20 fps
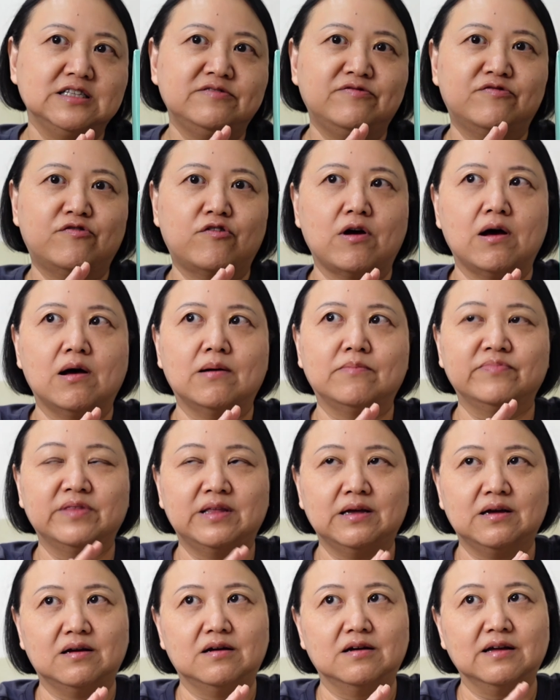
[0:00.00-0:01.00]
from
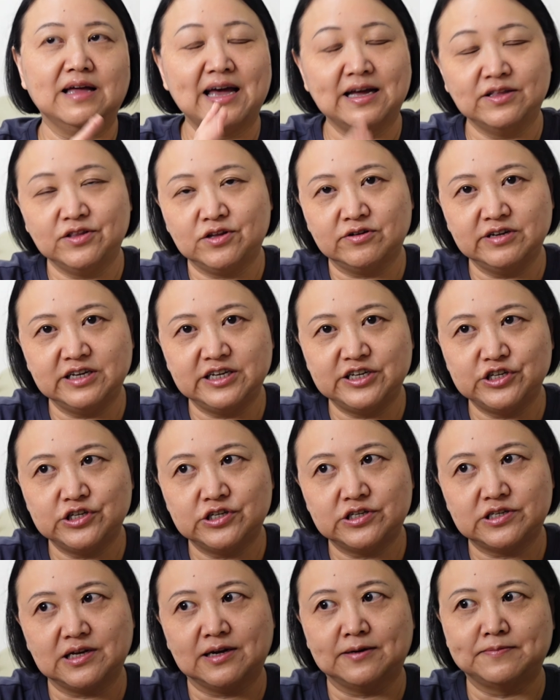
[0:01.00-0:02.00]
the
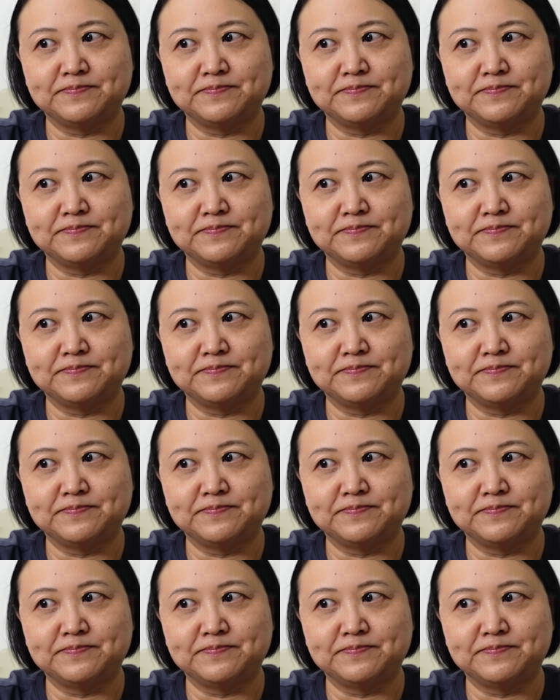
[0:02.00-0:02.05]
Cantonese